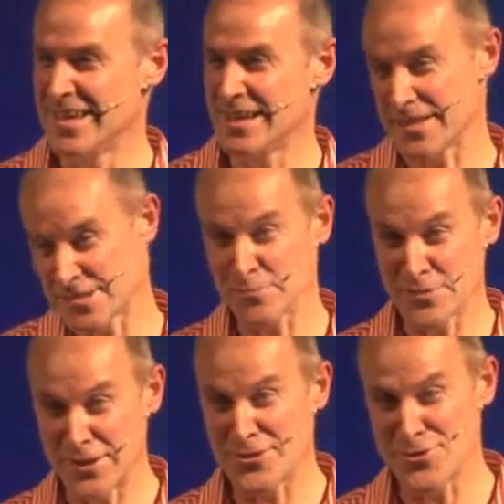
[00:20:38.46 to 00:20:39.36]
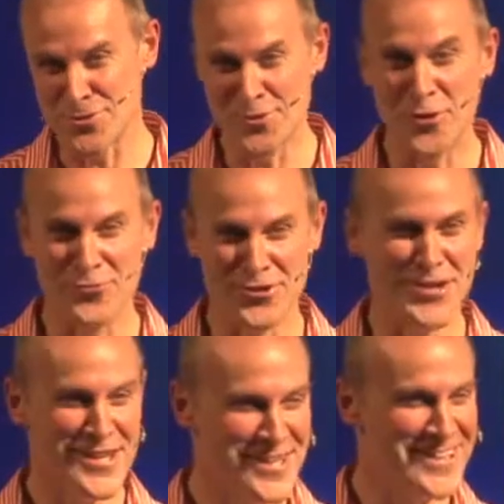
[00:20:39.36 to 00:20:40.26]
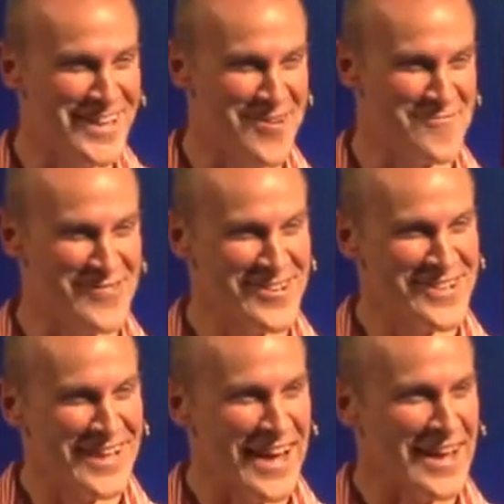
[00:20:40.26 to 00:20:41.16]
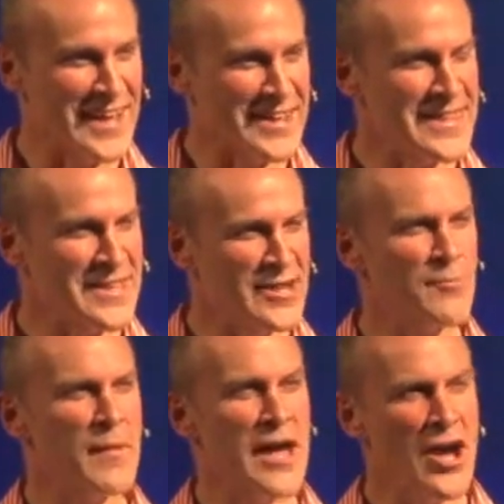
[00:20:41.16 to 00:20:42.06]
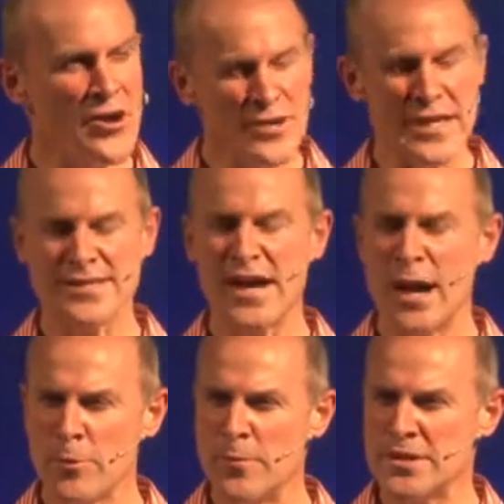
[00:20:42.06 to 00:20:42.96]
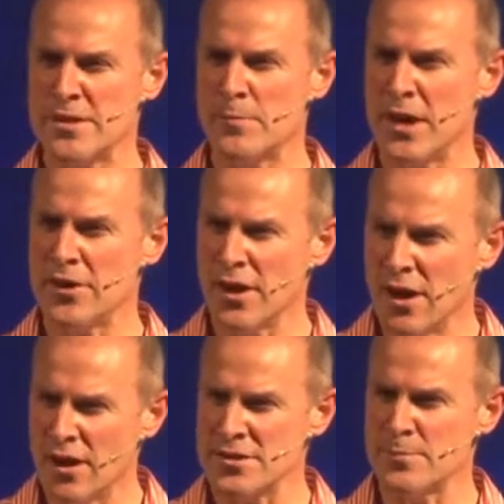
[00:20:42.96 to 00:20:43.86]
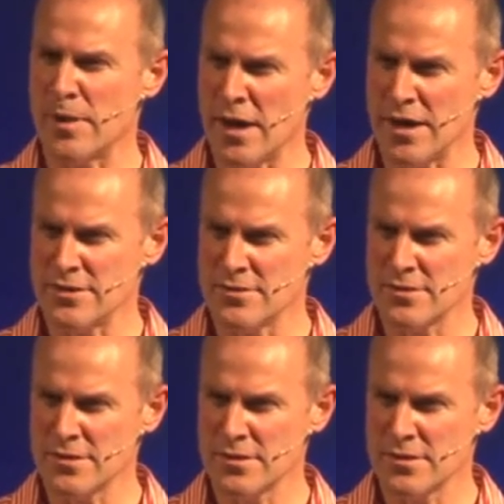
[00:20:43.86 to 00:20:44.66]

That's something, you know, I do often. I think, you know, my own needs are uppermost in my own heart and mind.